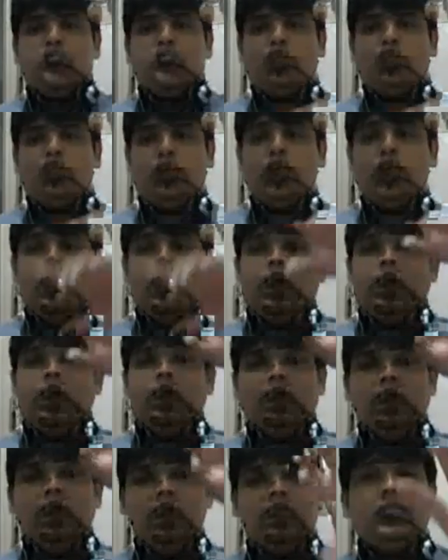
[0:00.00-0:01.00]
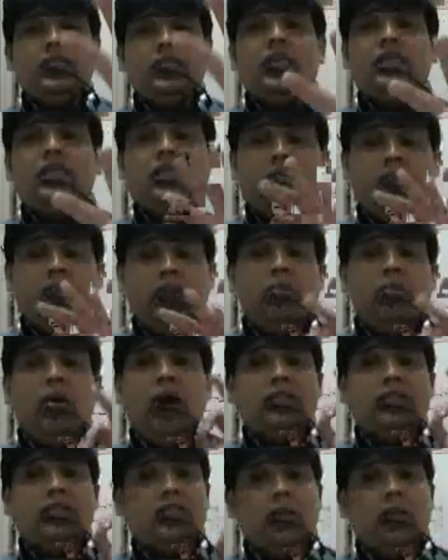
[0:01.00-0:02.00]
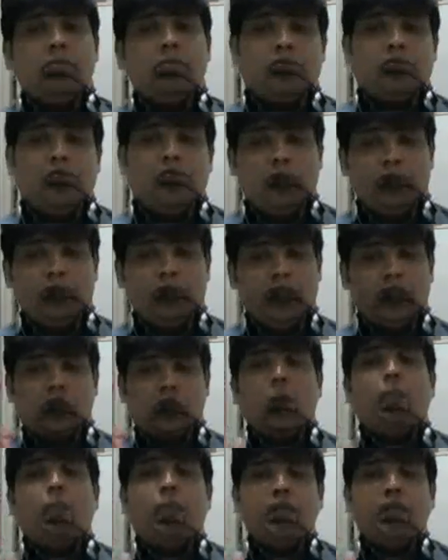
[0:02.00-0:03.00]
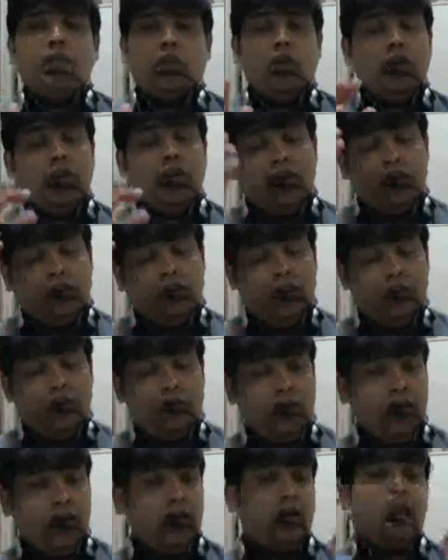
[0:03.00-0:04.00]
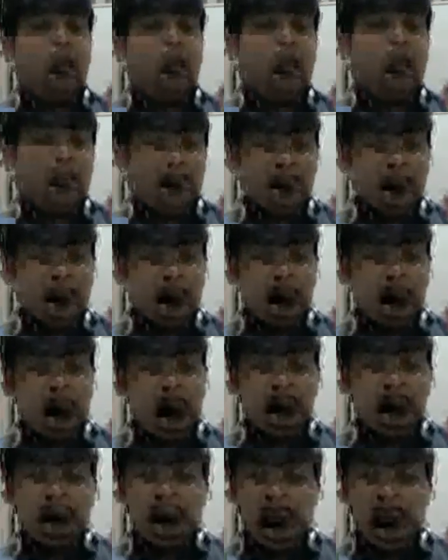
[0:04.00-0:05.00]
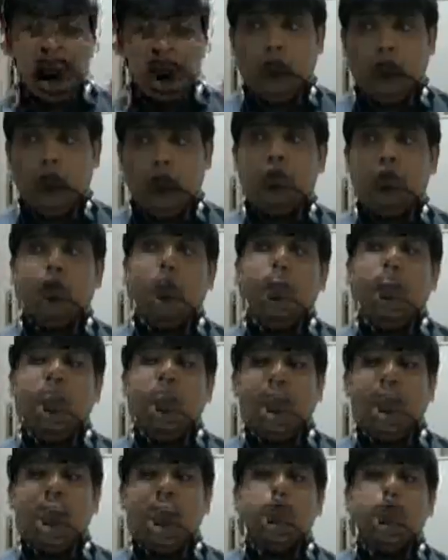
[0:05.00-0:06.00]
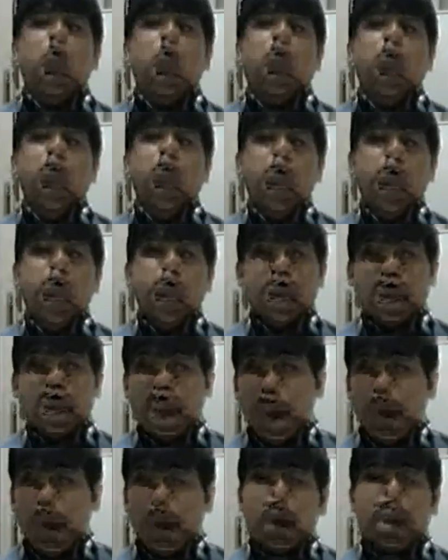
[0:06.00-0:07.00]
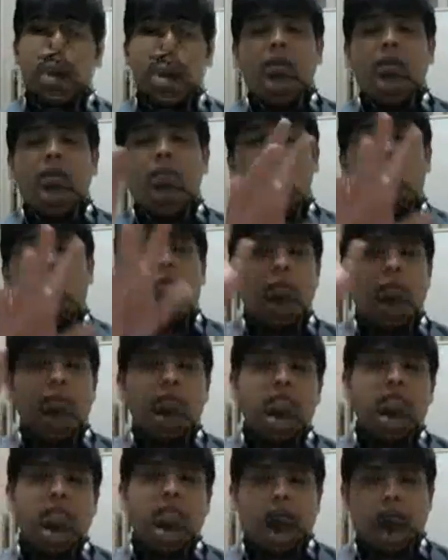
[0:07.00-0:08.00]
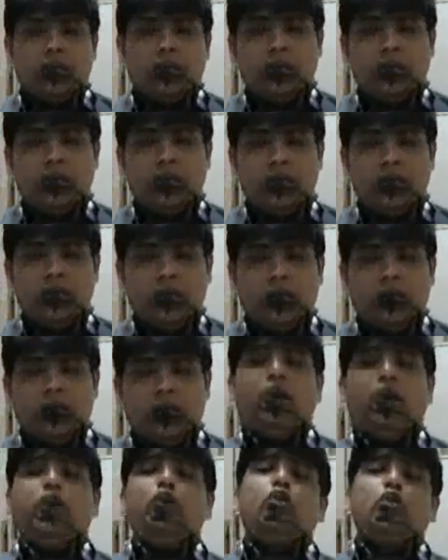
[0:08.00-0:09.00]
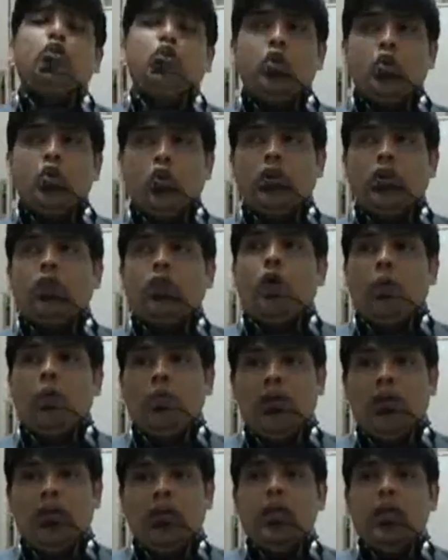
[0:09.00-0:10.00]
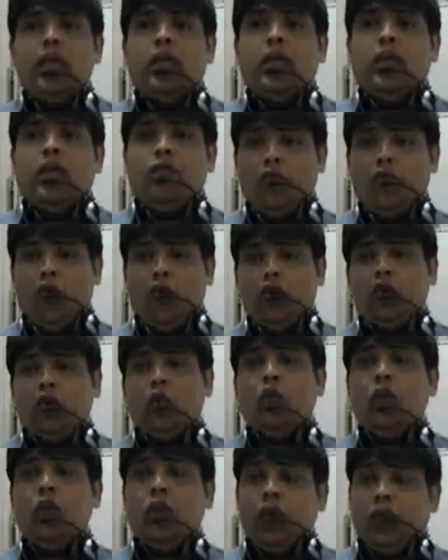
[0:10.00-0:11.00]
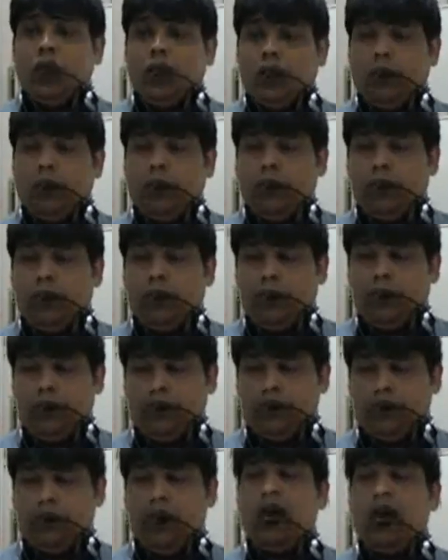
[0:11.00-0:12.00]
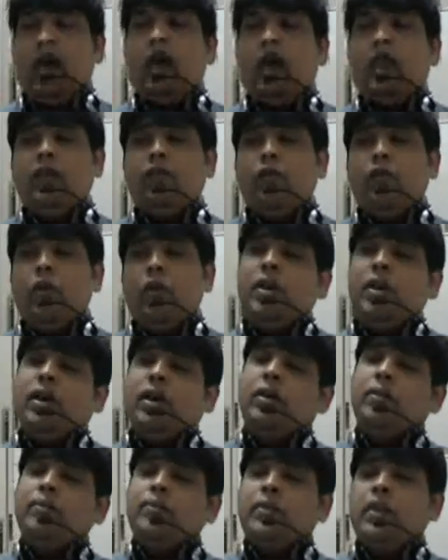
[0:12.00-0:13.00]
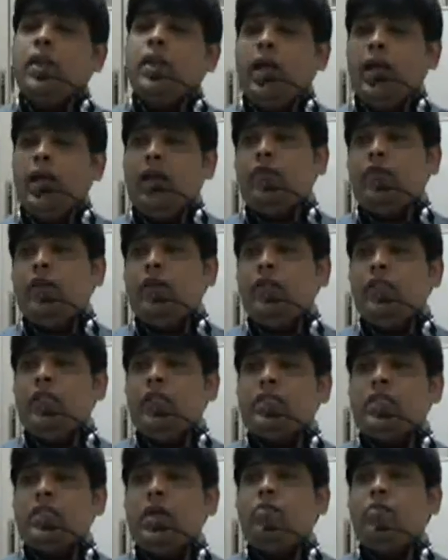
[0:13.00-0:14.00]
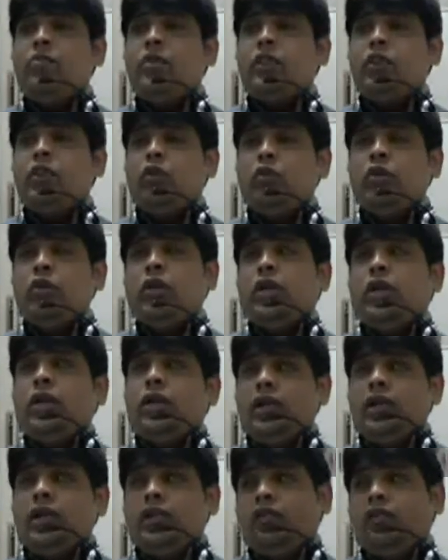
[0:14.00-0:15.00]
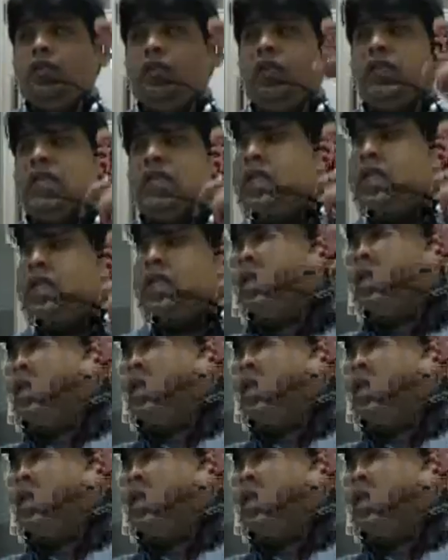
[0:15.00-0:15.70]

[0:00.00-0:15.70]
of level. In this, there is 3 mark sums from this topic. You will get definitely. And that too from the textbook. Same problem is there. But you should know the formula. If you want to by heart the formula, I have done the sum with you in the V lecture.